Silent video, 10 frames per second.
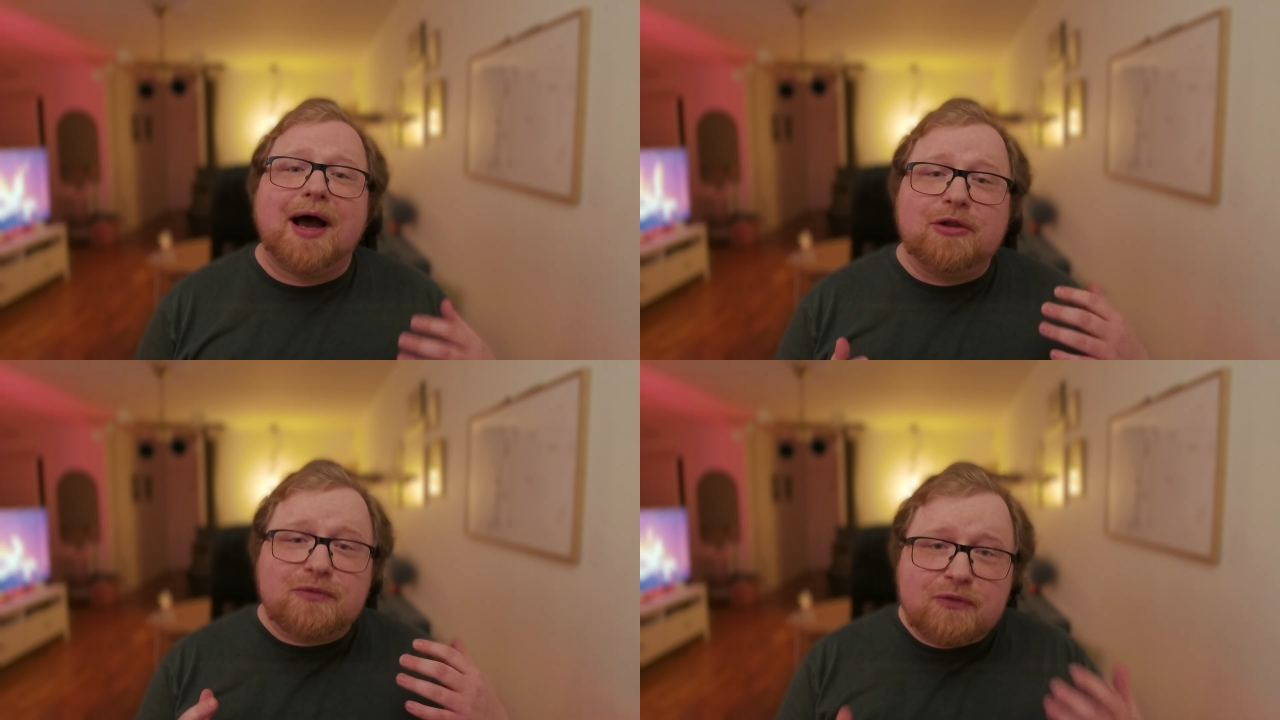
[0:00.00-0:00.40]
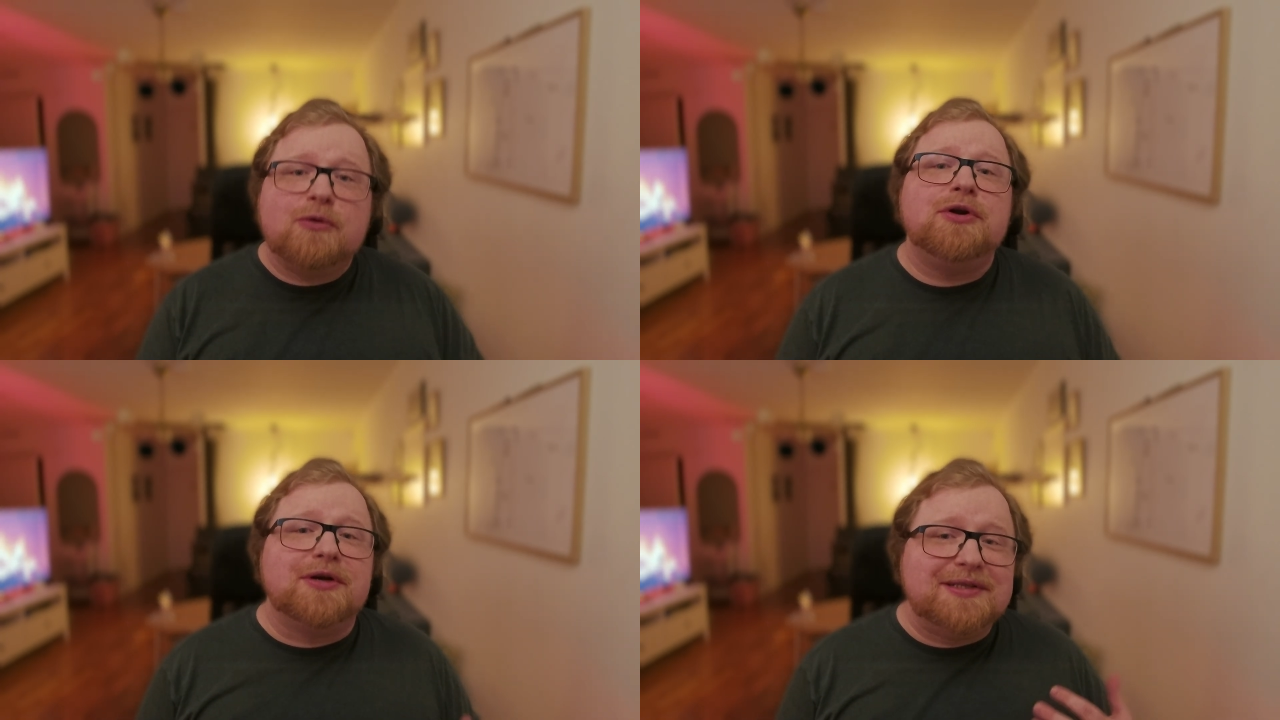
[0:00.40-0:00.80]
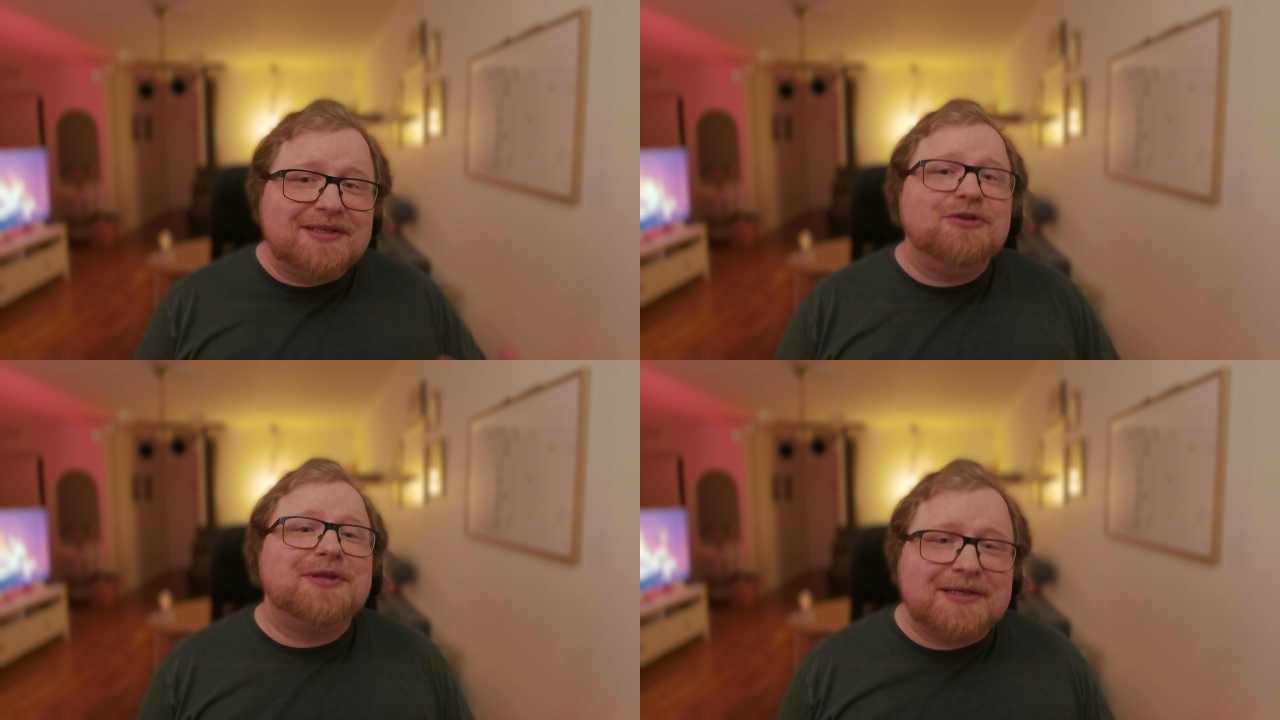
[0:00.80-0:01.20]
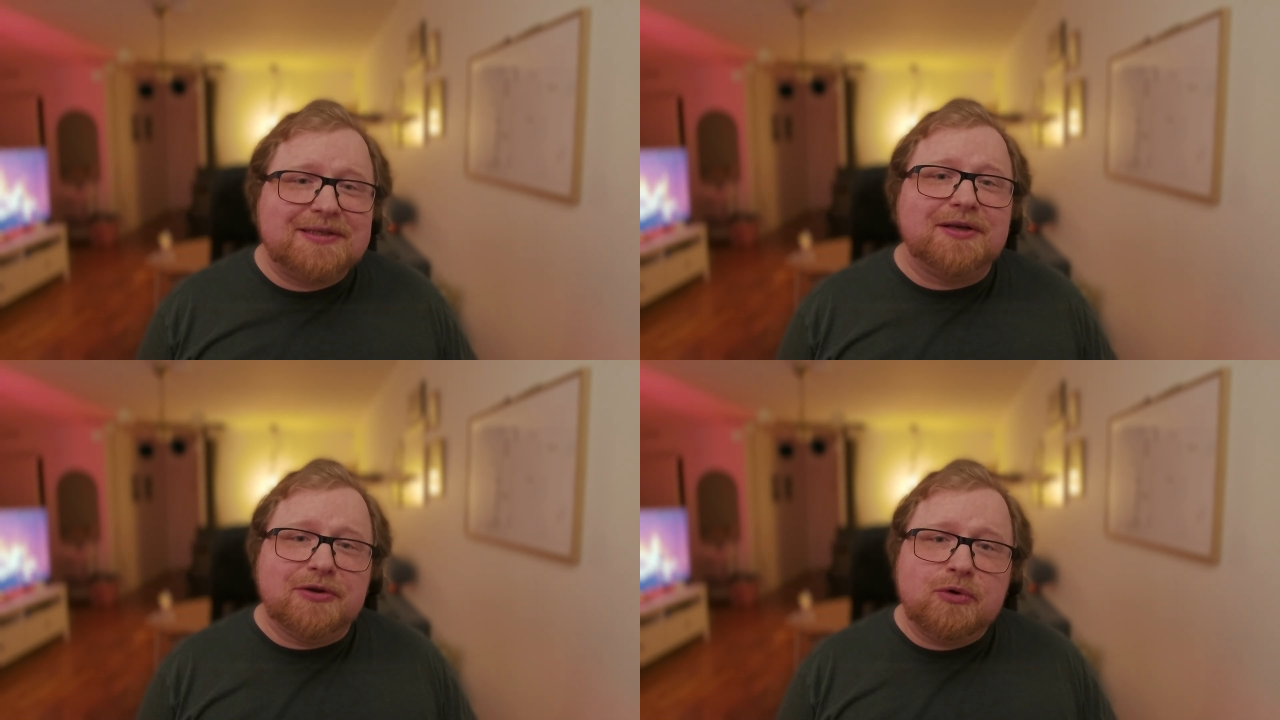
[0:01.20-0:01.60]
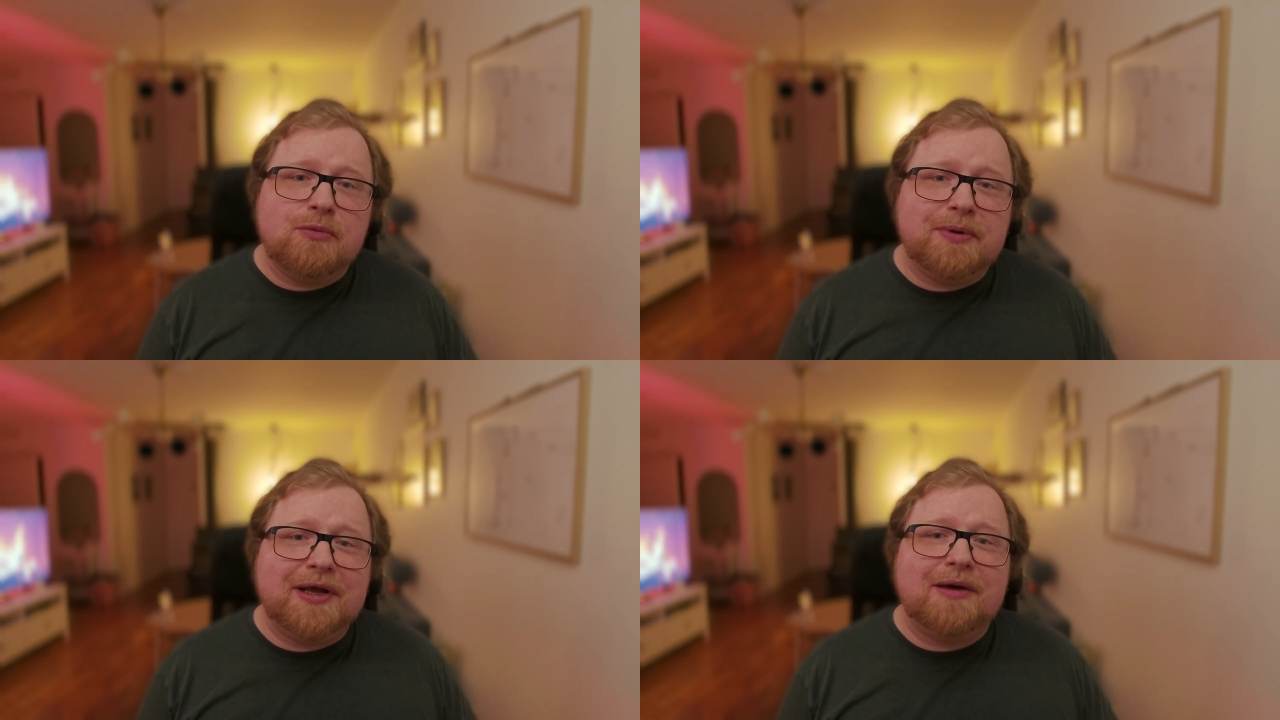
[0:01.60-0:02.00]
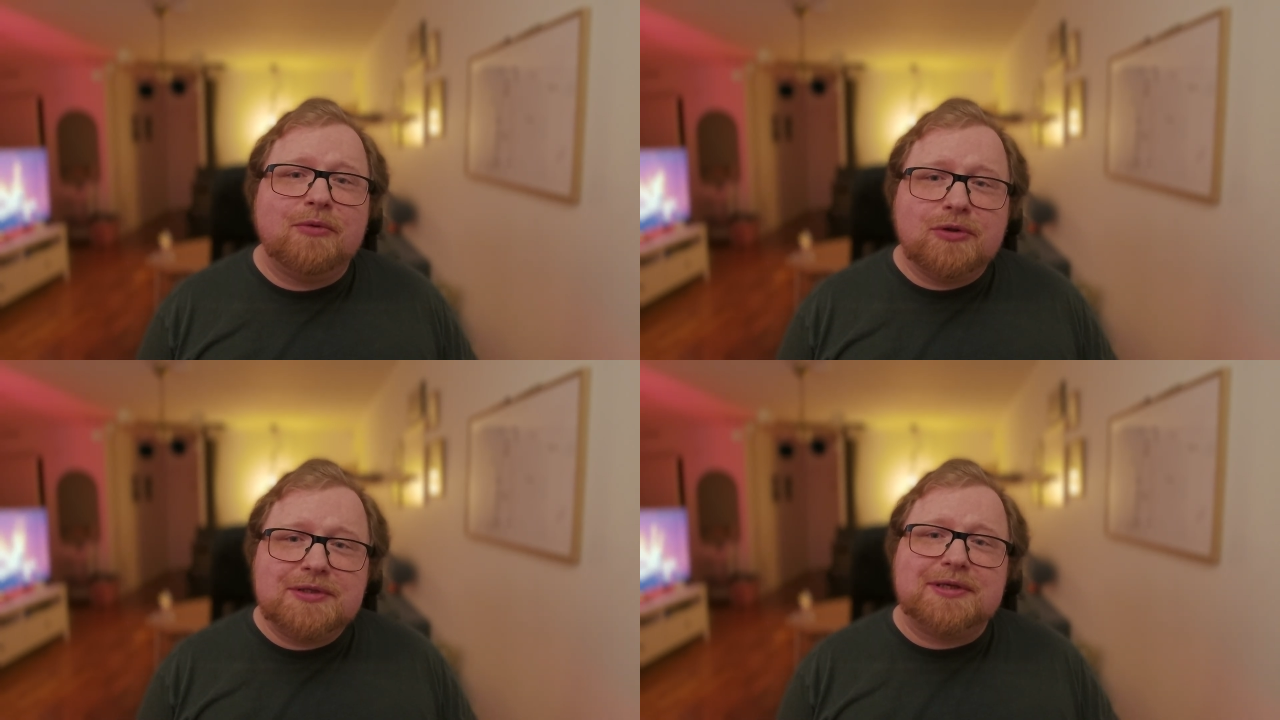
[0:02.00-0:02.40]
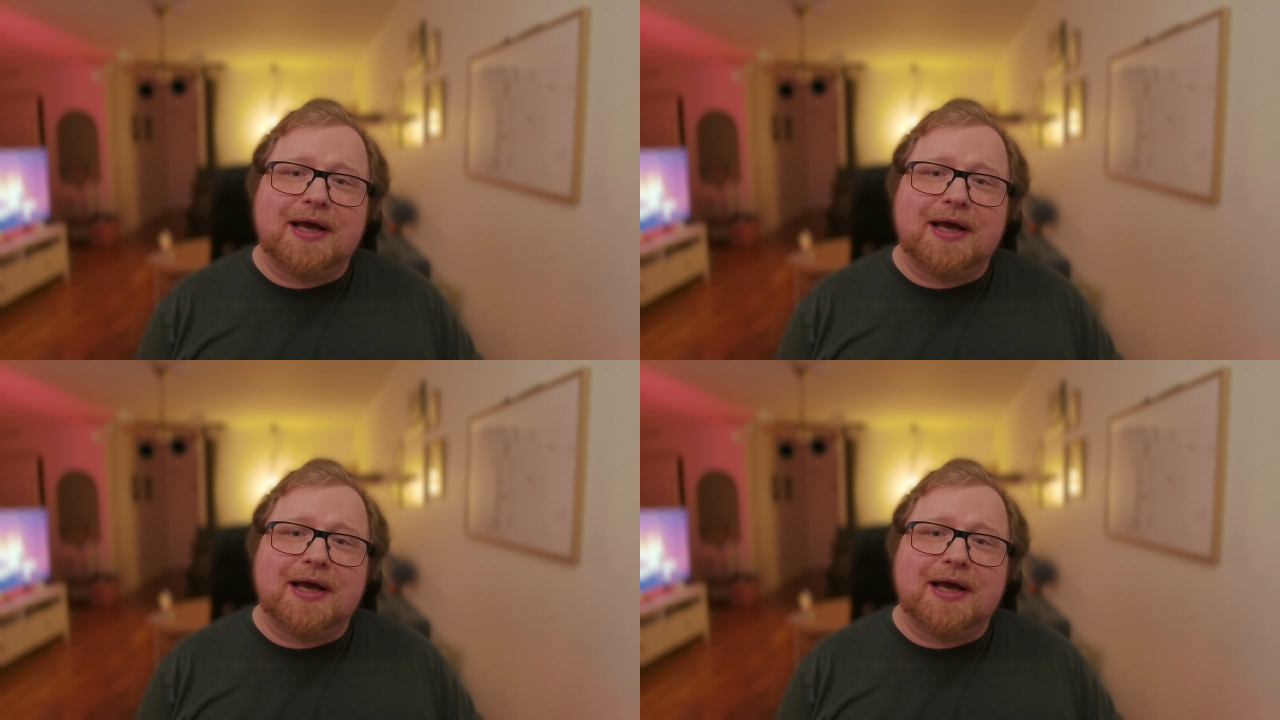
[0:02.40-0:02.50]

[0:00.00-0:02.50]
I look forward to continue testing new OpenAI models,